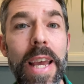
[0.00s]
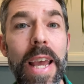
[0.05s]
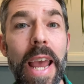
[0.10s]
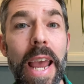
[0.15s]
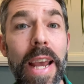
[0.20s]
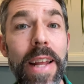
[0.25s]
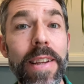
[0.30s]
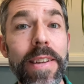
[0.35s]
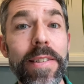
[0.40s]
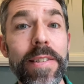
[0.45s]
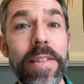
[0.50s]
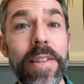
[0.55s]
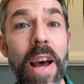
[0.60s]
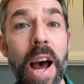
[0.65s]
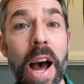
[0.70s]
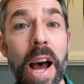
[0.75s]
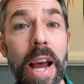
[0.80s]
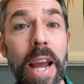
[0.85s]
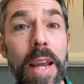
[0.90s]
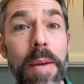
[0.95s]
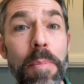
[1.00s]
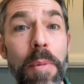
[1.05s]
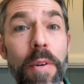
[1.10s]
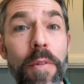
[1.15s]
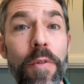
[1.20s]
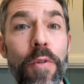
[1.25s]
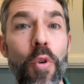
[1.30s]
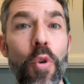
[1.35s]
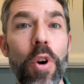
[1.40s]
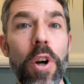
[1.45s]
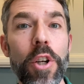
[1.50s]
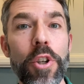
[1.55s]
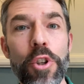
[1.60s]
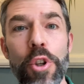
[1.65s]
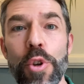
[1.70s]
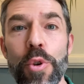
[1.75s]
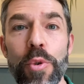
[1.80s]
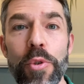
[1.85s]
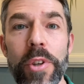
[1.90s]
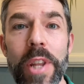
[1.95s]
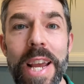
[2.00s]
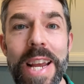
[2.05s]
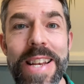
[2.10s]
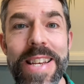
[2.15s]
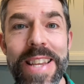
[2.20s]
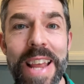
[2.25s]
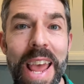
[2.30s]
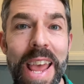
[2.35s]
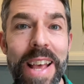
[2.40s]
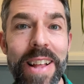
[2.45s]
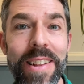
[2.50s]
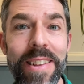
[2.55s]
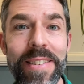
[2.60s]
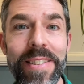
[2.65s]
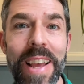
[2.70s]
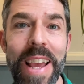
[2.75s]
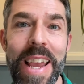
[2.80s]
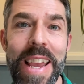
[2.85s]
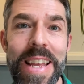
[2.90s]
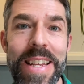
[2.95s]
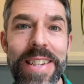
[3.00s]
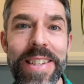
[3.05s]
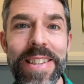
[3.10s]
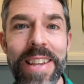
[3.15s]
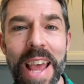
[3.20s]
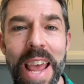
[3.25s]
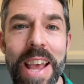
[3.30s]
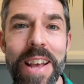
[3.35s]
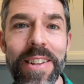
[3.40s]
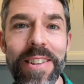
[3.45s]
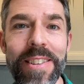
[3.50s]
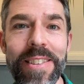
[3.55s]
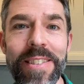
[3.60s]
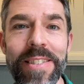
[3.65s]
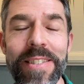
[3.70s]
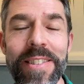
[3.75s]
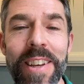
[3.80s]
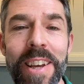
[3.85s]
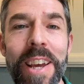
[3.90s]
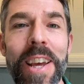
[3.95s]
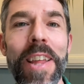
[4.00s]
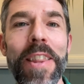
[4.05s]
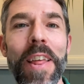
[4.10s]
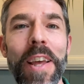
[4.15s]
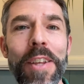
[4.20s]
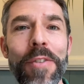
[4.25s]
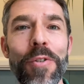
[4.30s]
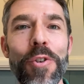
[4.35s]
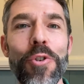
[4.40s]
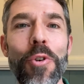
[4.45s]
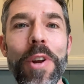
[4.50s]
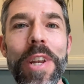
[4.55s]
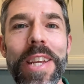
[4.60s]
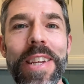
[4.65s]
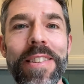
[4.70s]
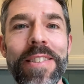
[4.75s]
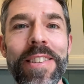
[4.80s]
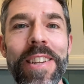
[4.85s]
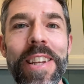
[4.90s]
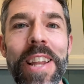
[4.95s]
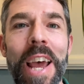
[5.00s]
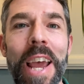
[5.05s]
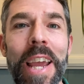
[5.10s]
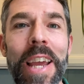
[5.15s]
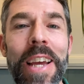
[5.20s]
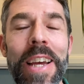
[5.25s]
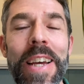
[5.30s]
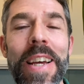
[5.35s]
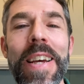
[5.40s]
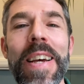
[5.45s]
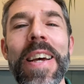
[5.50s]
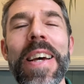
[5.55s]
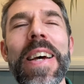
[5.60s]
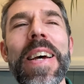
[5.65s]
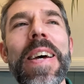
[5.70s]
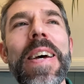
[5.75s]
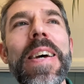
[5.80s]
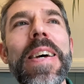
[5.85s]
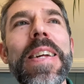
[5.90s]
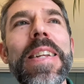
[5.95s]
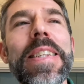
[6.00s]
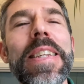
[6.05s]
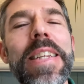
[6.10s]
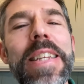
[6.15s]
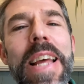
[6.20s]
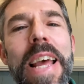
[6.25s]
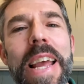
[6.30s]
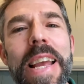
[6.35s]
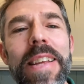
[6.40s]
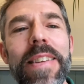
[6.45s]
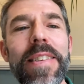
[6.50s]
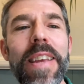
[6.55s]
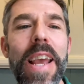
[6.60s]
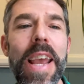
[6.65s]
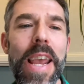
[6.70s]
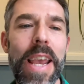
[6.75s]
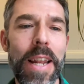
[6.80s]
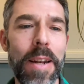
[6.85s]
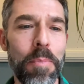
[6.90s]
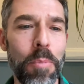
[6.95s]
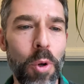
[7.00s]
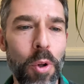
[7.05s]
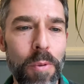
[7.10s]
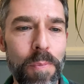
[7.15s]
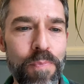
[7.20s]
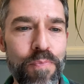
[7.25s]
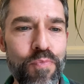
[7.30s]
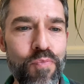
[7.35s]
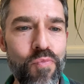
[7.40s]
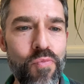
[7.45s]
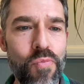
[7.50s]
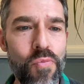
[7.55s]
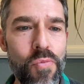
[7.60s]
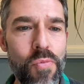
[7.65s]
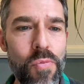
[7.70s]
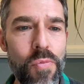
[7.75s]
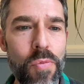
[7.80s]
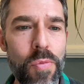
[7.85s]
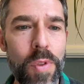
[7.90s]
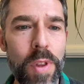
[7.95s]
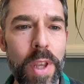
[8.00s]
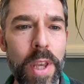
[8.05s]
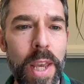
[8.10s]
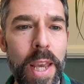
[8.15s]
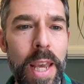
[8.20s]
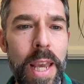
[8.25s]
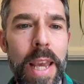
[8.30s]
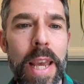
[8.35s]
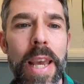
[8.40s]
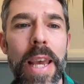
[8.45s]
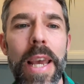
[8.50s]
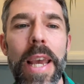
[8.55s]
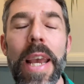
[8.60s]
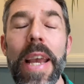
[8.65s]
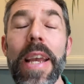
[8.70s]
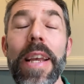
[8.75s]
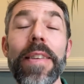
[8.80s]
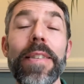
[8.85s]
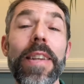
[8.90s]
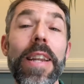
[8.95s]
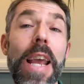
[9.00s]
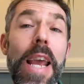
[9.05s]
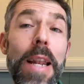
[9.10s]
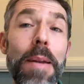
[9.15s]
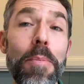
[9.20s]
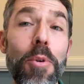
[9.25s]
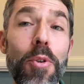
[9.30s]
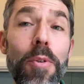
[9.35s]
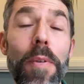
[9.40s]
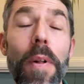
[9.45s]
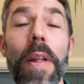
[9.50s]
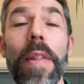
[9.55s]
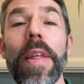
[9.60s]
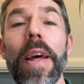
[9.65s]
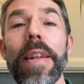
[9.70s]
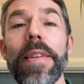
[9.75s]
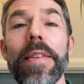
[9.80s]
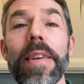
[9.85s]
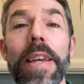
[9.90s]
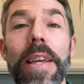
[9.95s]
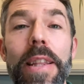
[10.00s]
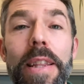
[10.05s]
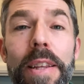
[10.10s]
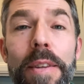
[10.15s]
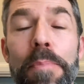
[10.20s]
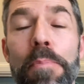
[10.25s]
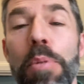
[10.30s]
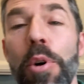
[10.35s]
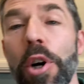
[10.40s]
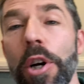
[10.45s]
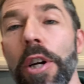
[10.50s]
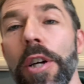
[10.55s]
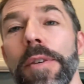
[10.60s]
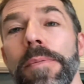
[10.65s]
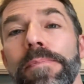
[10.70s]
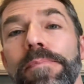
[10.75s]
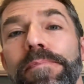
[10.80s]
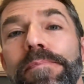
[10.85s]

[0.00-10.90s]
and it's time for Tuesday Tales and Tales. Thanks for joining us today. Today's animal is an animal that's in this book,